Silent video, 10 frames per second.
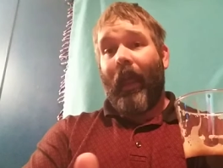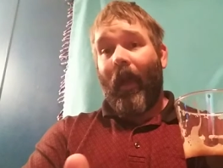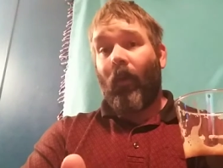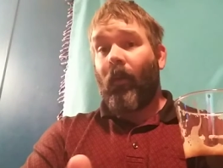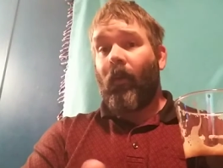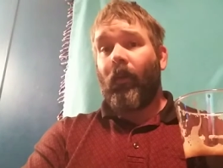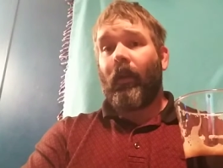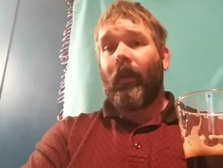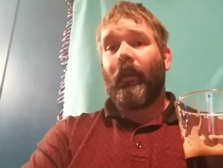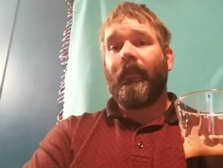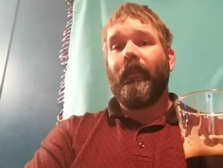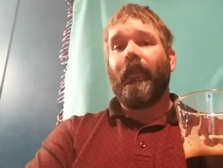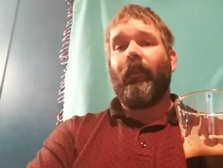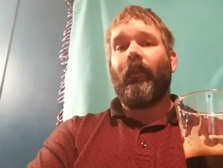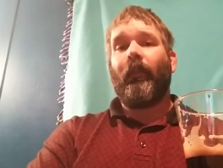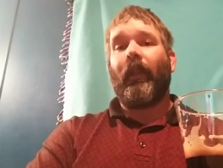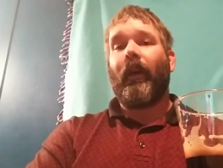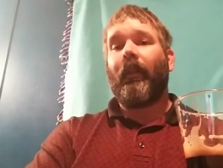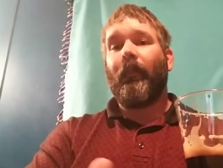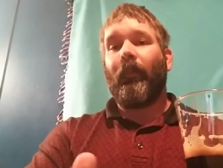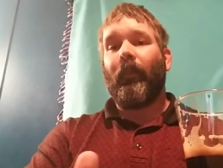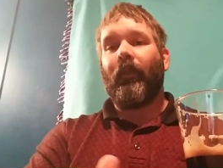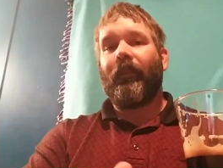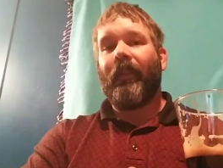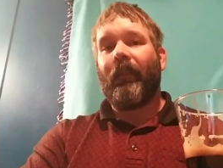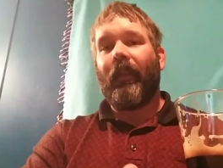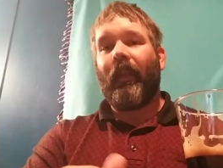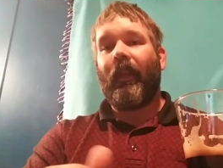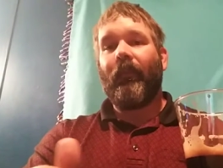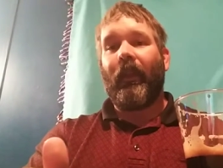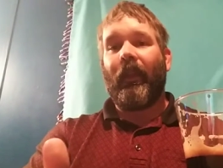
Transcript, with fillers: the alcohol content on them. A lot of them are seven and a half,